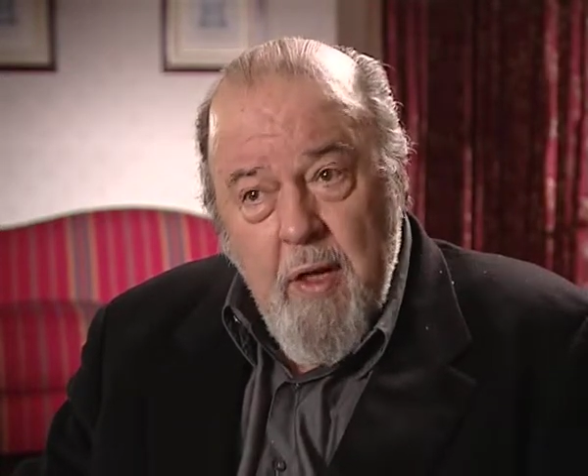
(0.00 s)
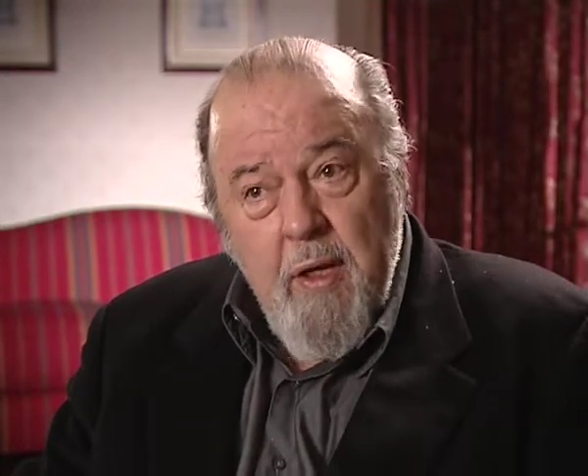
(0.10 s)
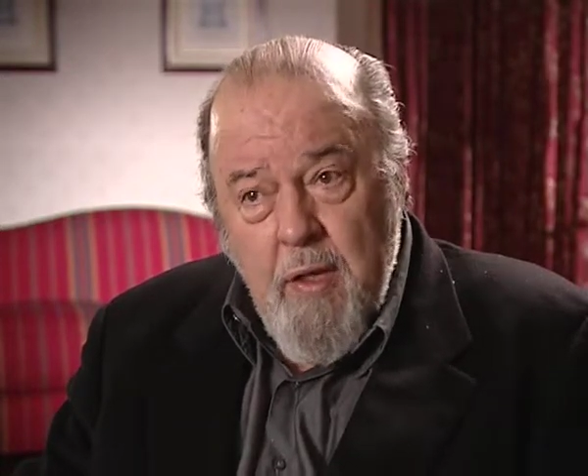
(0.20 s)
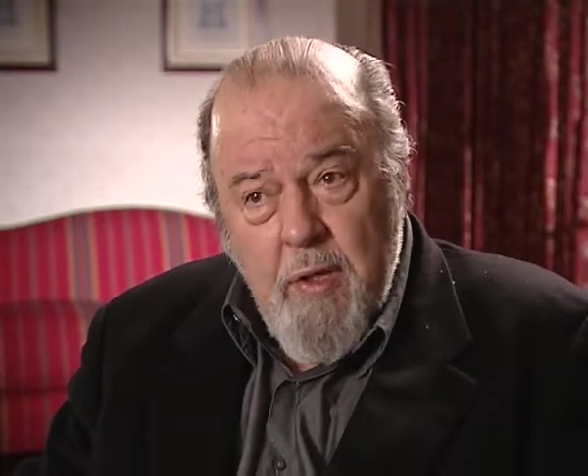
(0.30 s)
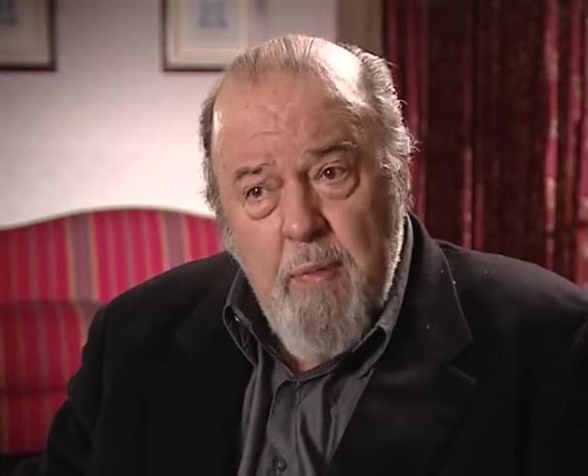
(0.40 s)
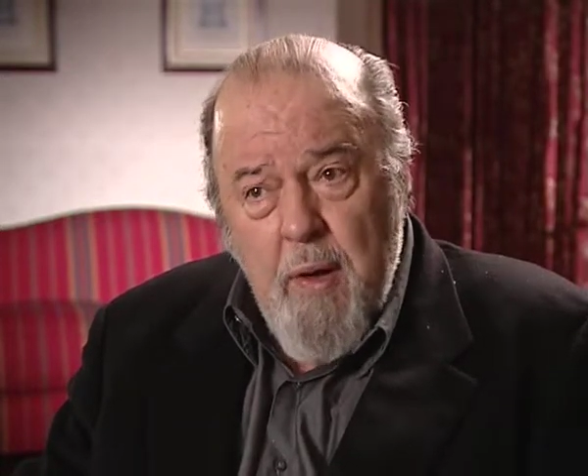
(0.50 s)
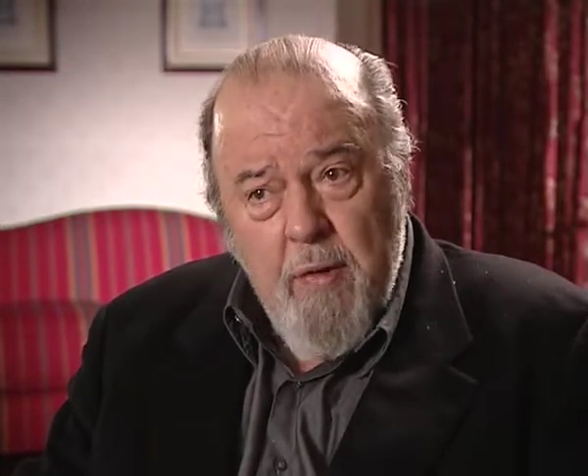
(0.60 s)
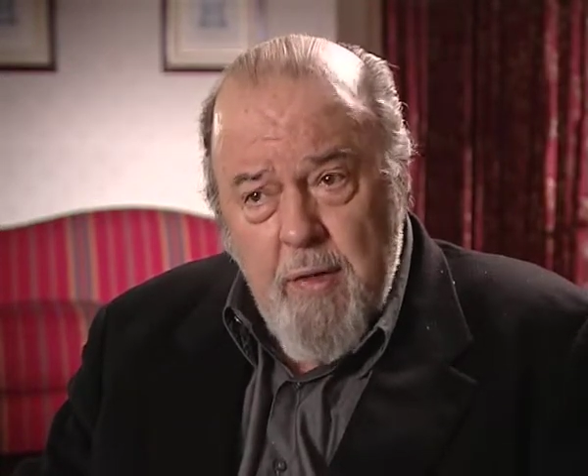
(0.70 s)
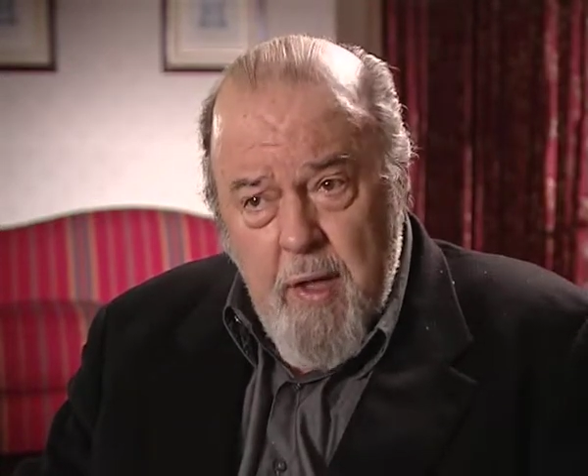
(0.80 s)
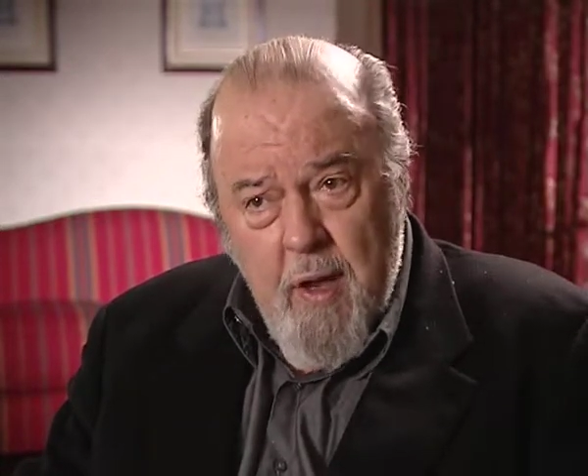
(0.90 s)
It doesn't
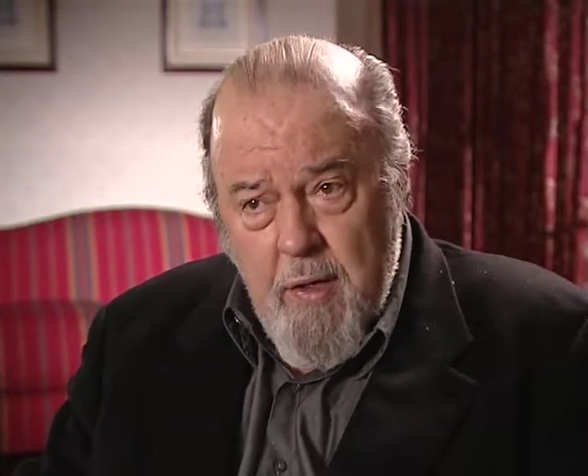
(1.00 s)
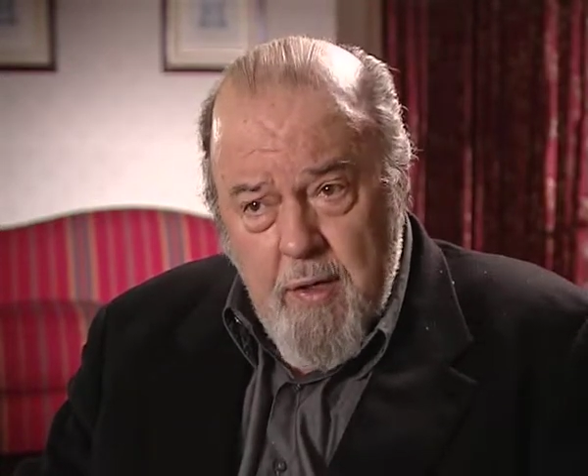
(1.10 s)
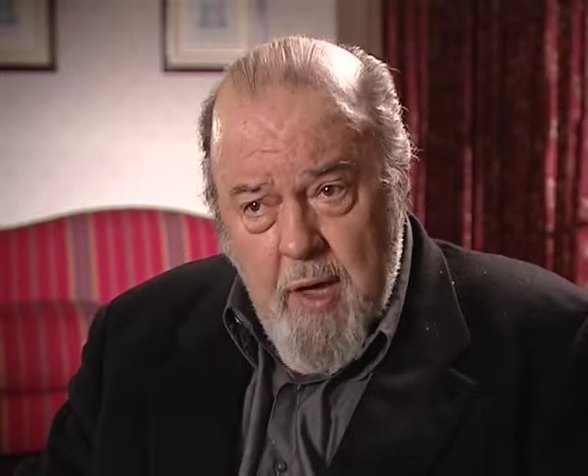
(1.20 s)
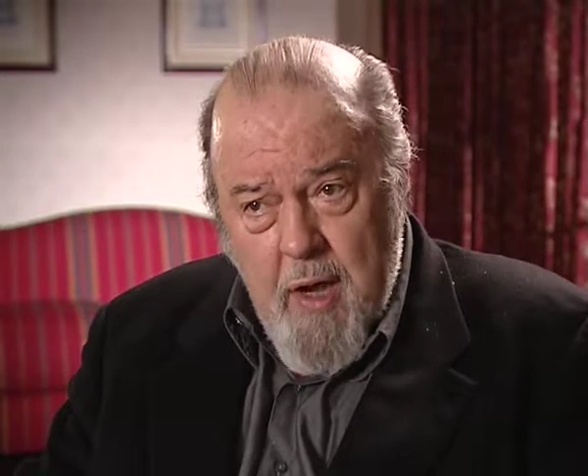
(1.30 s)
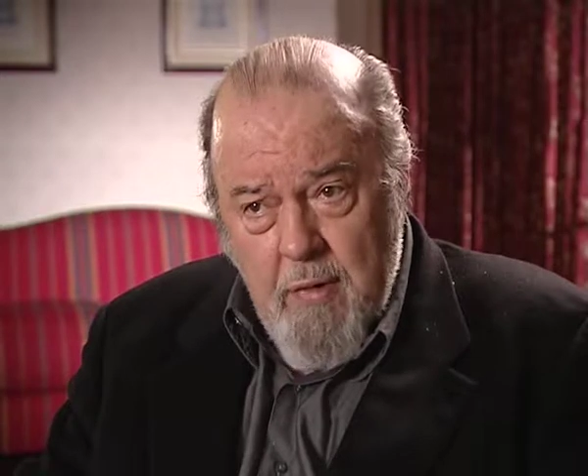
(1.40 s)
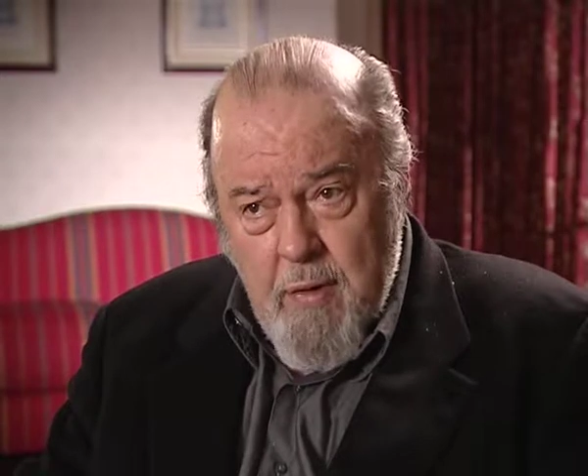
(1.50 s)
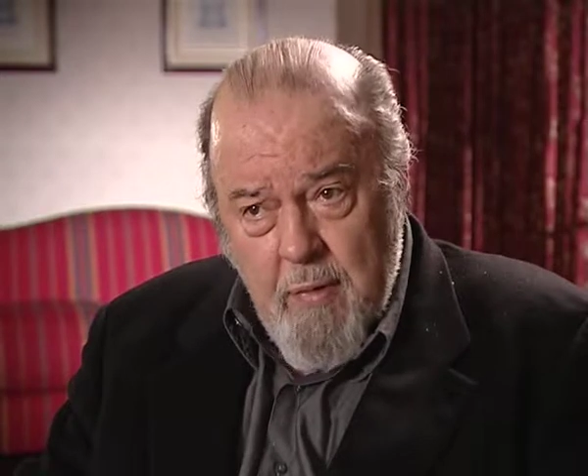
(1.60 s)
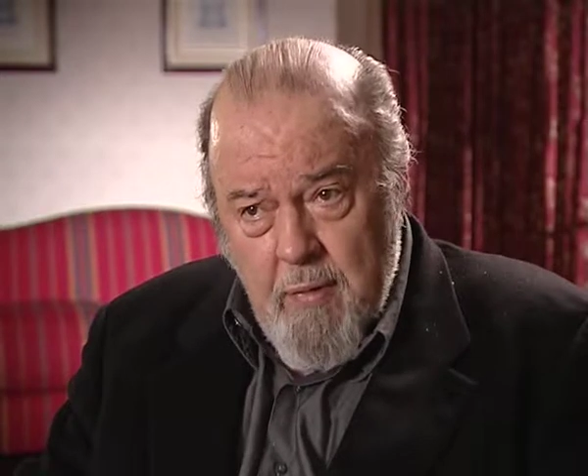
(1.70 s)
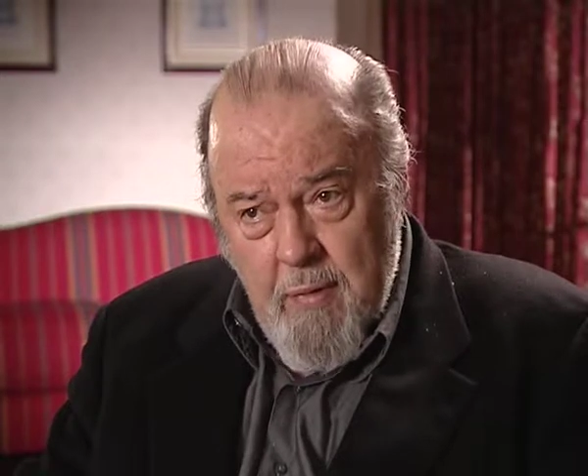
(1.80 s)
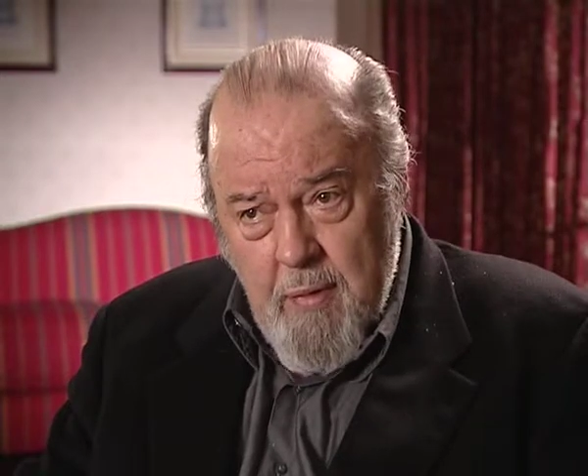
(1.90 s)
belong to the Arts
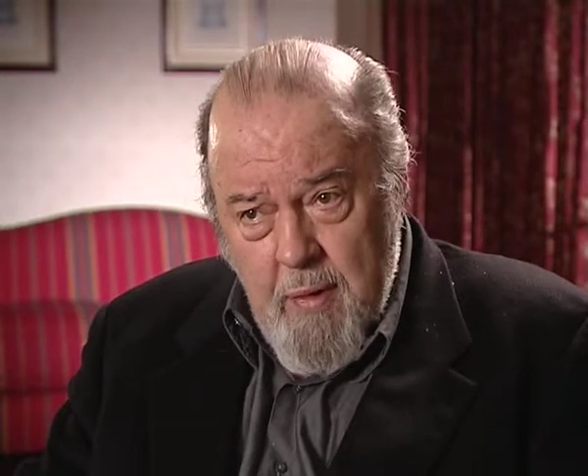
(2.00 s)
Council,